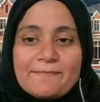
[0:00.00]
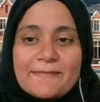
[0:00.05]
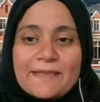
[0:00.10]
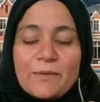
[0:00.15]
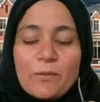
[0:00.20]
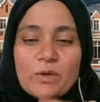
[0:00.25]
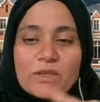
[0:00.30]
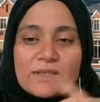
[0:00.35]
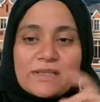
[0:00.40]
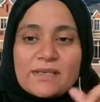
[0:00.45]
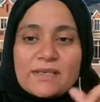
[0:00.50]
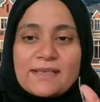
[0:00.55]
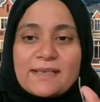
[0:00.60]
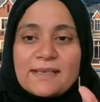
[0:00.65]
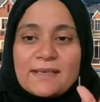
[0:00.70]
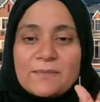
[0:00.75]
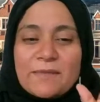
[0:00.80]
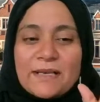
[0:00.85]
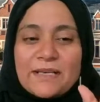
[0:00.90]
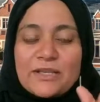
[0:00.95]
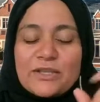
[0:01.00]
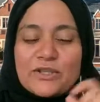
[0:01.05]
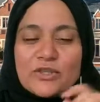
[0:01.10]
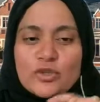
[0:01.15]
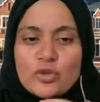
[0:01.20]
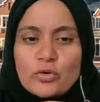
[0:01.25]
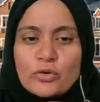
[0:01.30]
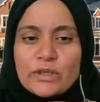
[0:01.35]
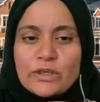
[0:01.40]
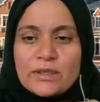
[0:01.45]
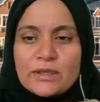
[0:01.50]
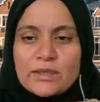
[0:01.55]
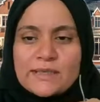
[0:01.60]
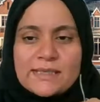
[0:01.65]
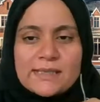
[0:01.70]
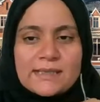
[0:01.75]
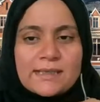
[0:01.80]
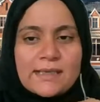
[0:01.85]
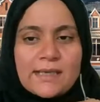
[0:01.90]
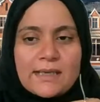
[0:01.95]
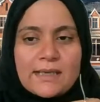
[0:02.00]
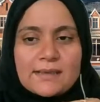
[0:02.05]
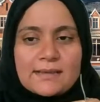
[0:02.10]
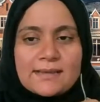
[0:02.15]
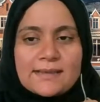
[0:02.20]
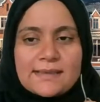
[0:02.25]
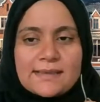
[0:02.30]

There was a term I showed in the second